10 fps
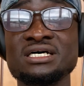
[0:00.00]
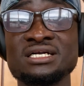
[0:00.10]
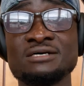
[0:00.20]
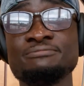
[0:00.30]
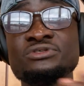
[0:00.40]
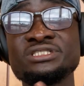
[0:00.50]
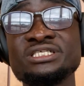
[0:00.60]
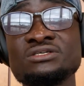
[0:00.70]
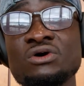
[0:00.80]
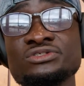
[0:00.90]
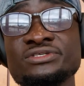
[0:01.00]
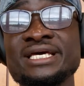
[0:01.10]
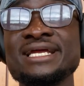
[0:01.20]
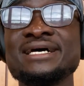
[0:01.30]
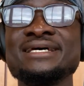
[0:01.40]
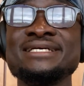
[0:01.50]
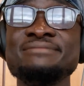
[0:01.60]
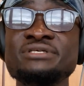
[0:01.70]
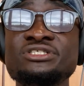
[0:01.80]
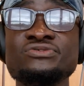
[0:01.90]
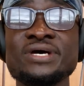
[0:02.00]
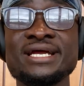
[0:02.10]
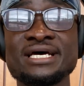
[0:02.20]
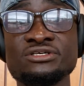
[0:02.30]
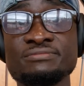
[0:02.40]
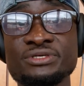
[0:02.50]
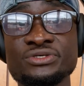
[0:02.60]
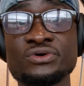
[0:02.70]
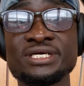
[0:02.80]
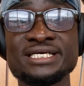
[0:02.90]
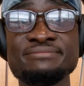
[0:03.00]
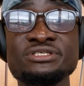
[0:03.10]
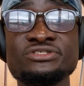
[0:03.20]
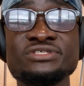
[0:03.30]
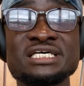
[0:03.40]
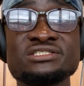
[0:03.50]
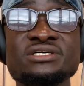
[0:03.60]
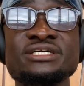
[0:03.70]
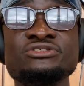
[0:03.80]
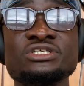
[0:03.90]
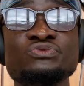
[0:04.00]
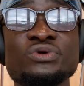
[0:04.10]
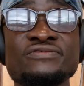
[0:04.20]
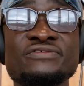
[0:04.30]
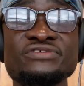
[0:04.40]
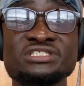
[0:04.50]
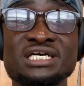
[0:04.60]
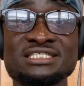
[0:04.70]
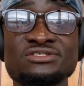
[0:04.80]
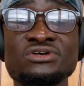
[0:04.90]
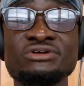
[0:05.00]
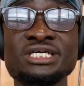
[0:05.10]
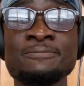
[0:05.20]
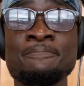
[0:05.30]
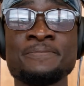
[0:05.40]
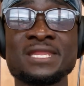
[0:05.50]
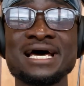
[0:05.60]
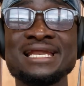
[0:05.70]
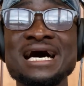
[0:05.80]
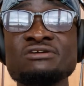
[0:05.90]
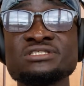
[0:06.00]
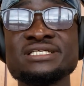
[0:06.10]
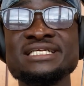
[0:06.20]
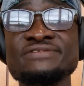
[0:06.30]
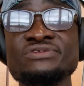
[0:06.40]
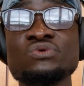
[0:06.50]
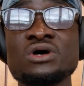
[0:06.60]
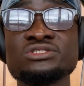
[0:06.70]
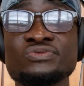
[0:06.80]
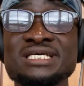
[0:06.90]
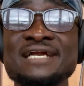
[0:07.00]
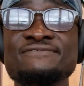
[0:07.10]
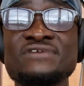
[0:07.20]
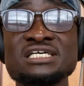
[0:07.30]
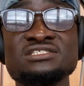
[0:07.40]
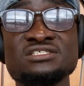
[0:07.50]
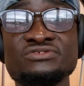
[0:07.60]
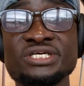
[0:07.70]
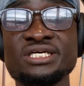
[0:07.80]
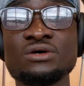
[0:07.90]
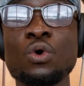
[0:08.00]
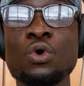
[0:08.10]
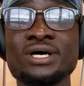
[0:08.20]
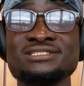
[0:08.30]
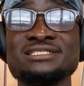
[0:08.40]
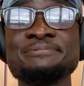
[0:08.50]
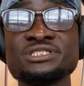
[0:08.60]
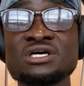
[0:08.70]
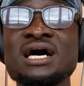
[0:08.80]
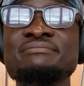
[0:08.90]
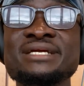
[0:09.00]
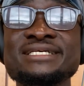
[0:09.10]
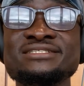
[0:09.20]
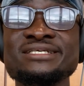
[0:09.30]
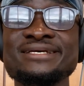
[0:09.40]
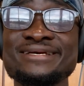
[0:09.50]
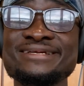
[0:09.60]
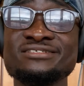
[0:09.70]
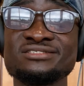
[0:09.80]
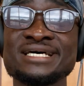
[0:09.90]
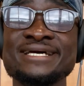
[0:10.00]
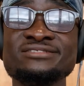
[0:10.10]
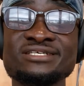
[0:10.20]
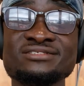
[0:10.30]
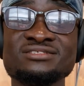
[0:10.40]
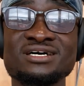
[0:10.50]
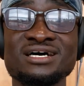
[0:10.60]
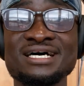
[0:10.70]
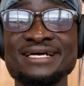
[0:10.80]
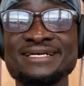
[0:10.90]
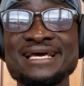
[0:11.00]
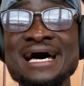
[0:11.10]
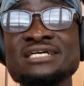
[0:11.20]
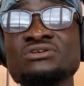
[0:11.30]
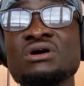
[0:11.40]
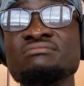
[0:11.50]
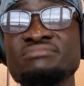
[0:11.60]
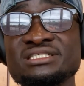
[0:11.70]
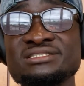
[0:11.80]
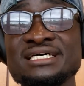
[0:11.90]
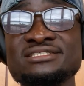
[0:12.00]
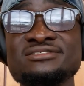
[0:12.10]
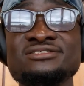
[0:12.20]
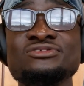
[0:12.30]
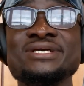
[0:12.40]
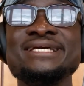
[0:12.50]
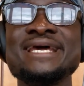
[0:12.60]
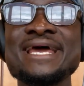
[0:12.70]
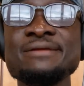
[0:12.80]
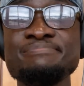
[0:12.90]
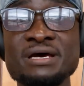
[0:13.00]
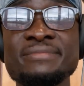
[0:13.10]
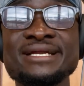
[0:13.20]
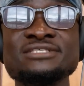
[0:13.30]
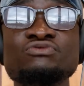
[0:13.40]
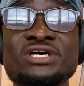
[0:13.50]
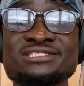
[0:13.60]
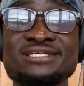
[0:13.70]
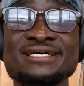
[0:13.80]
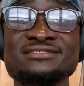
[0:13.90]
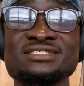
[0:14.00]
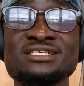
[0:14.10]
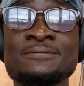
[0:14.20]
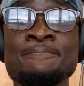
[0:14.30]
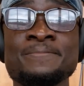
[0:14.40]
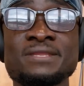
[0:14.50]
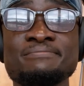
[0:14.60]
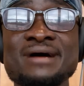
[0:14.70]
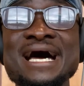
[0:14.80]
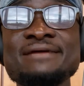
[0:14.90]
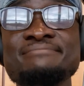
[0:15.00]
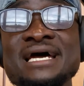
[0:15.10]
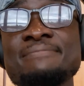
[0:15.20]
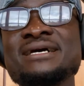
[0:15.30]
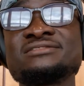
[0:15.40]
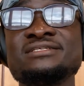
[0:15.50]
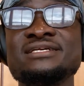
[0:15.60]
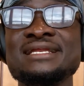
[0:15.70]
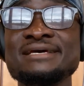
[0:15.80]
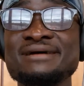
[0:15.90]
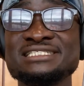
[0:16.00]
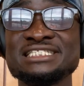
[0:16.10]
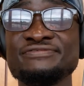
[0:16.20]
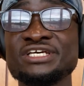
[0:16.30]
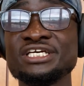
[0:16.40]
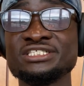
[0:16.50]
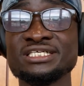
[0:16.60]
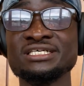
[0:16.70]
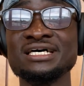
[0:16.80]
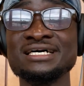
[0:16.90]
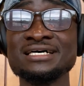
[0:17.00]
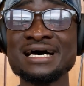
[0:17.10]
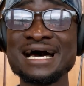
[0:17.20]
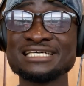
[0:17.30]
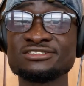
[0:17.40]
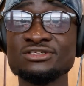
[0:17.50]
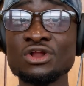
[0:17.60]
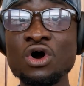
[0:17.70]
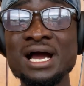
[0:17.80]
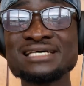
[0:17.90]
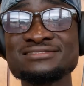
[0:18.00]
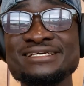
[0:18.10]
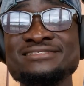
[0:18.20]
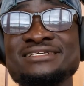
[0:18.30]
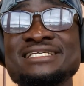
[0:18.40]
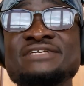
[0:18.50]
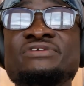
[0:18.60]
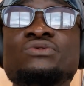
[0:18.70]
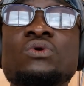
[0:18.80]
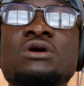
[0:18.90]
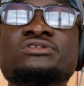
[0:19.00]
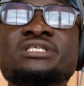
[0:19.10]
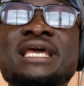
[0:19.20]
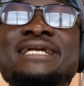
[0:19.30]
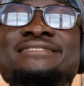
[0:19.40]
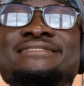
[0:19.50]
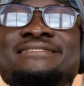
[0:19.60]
Now, putting it all together, the EB2 NIW or the EB2 National Interest Waiver visa category allows individuals with advanced degree or exceptional ability in the sciences, the art or business to gain permanent residency by bypassing the labor certification, as long as these individuals can